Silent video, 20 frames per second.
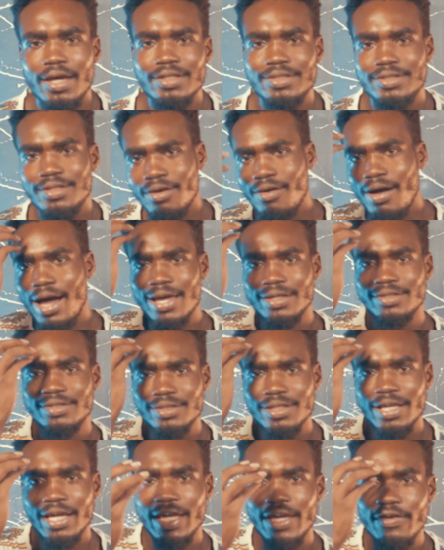Still
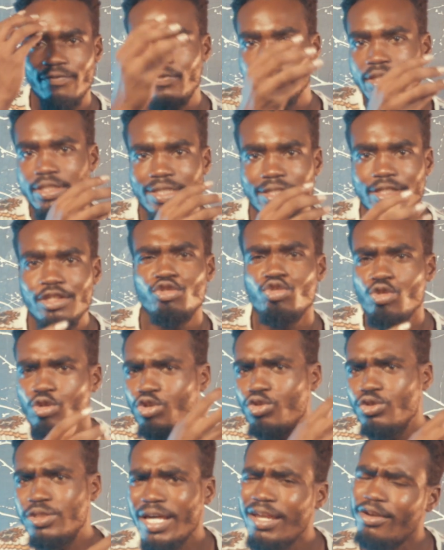has,
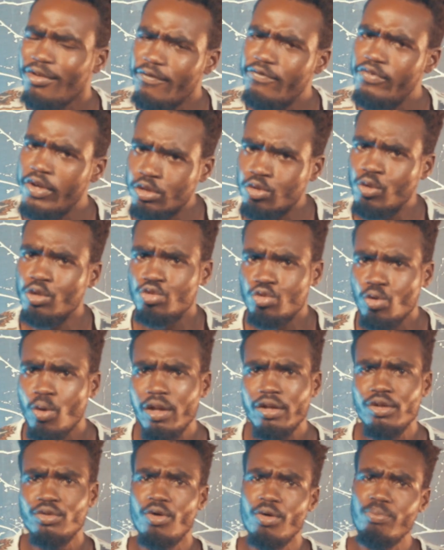you said your face was
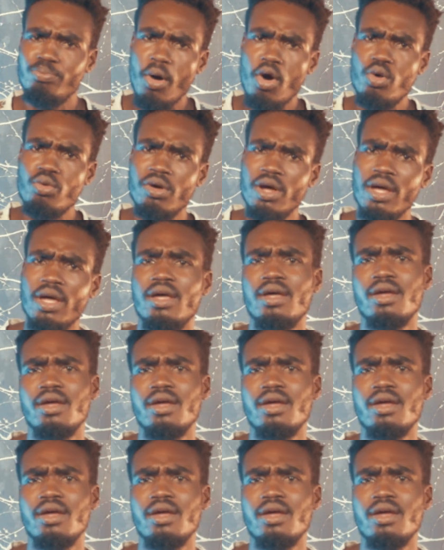swollen, boom.